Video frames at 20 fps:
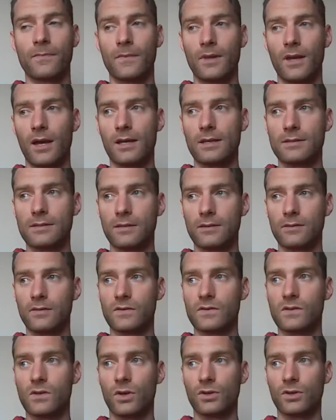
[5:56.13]
as in the
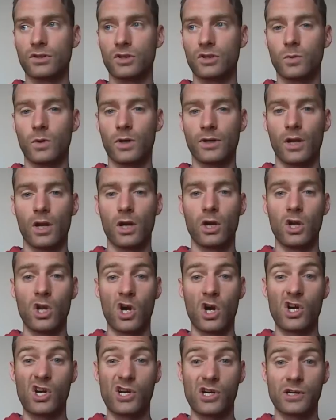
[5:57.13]
Scottish word
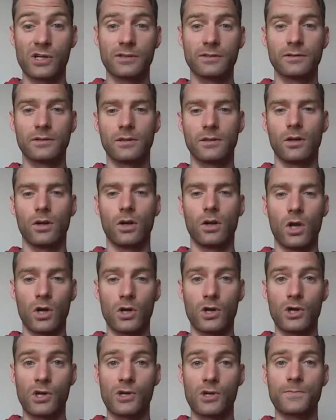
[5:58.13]
loch,
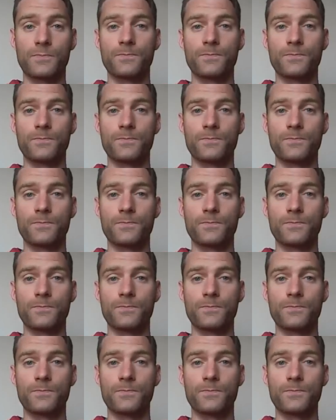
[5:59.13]
loch.